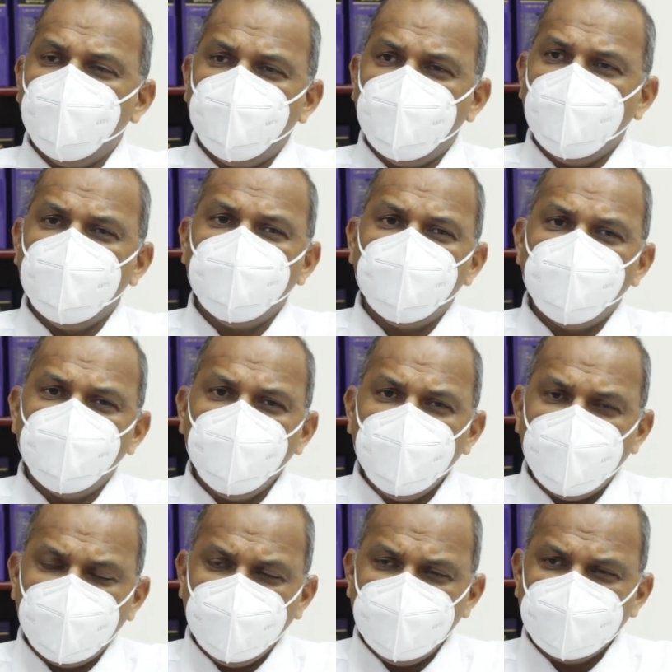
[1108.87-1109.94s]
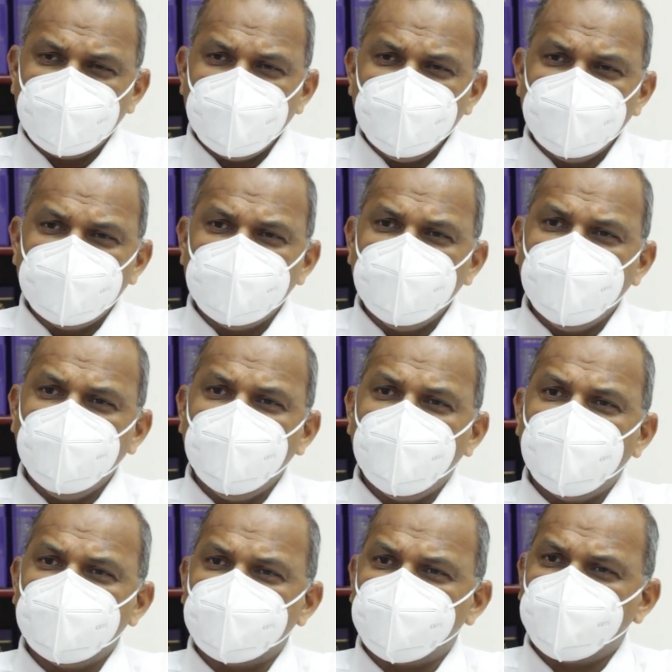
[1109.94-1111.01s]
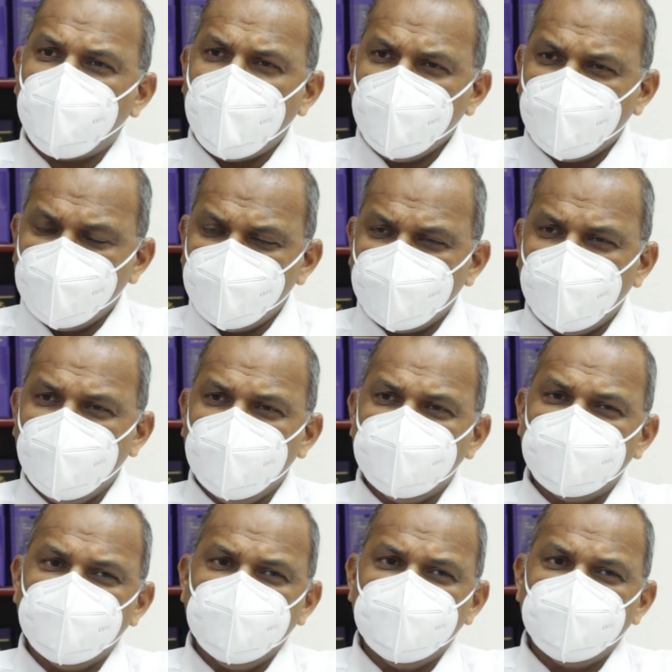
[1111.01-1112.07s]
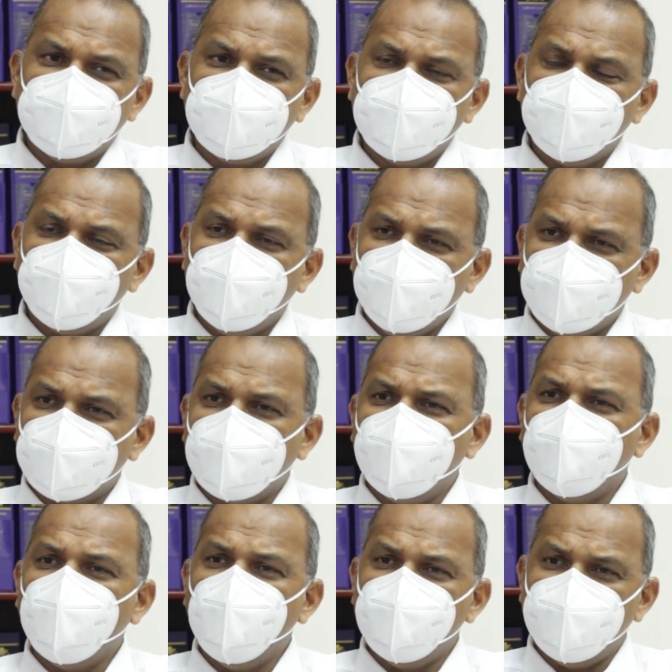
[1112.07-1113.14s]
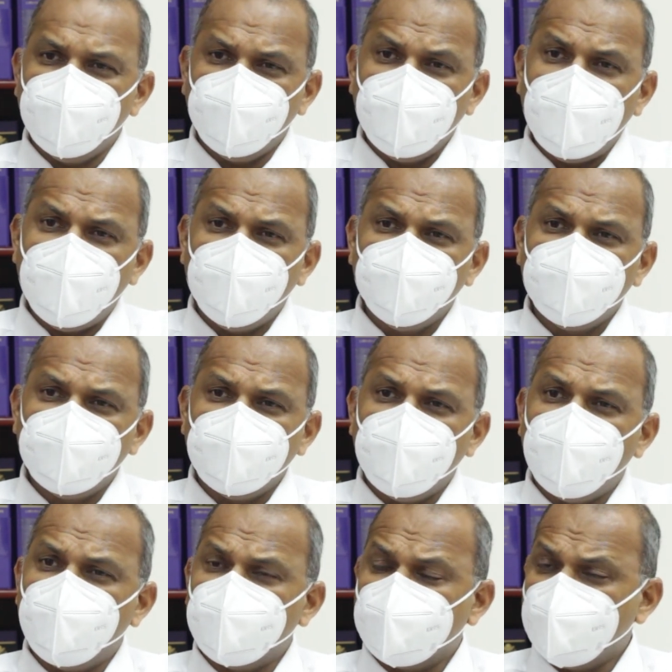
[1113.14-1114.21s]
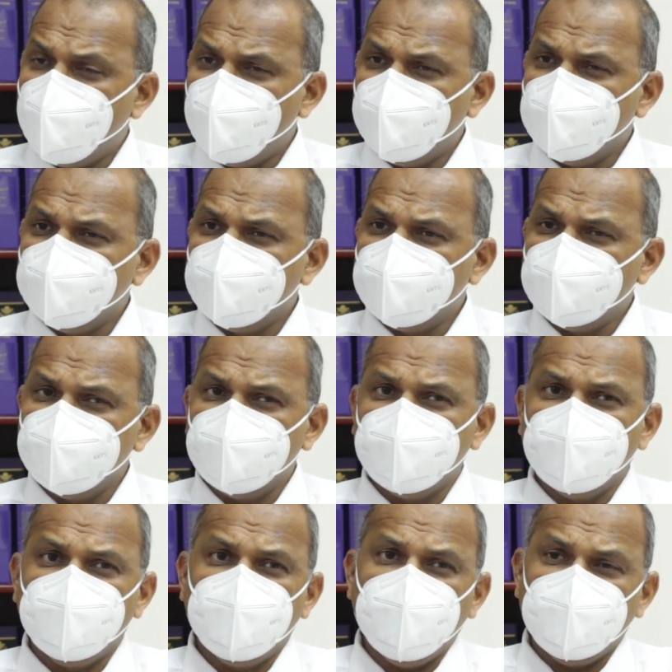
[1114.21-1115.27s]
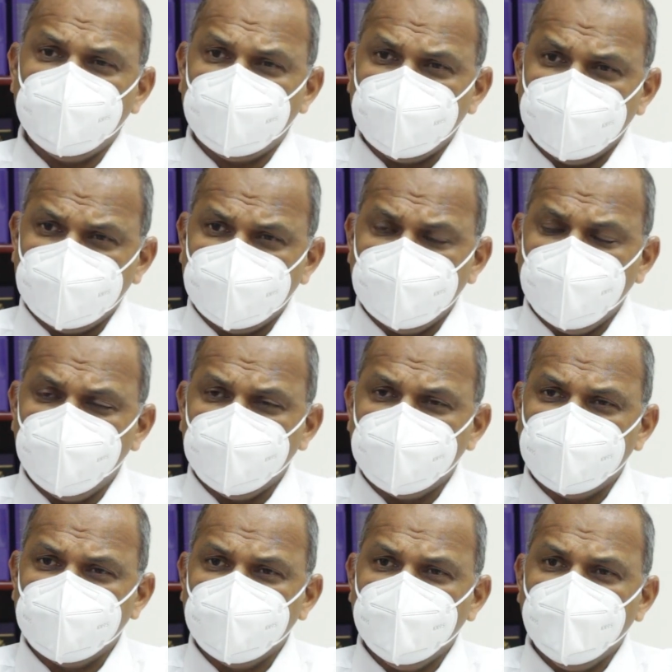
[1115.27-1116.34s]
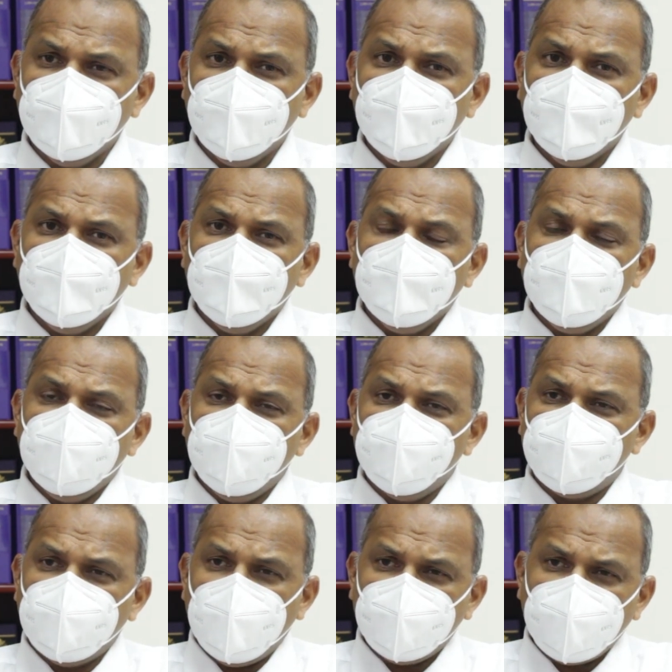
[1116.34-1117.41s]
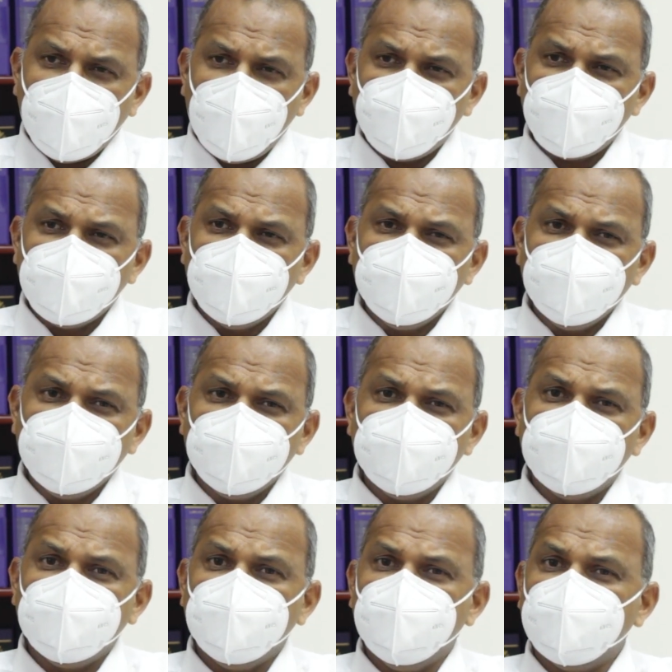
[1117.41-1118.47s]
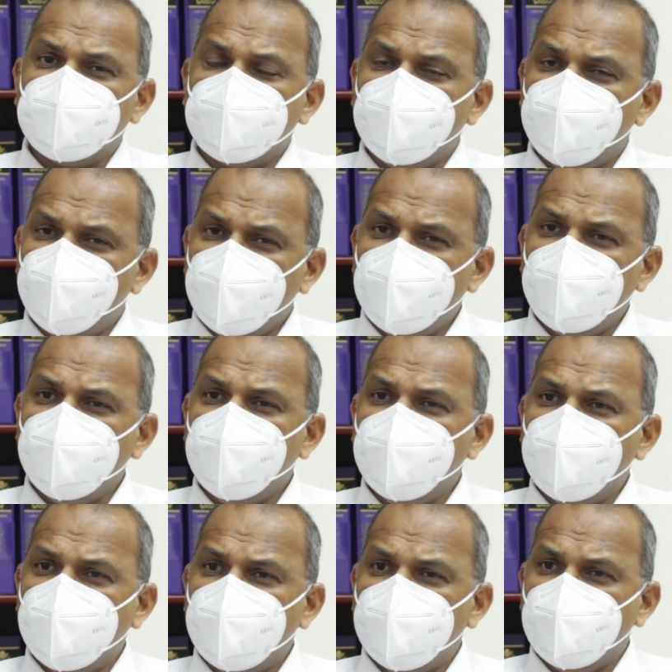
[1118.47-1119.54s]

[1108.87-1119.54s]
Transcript: then we can easily see a spike of cases which can overwhelm our current health systems. If that happens, it can really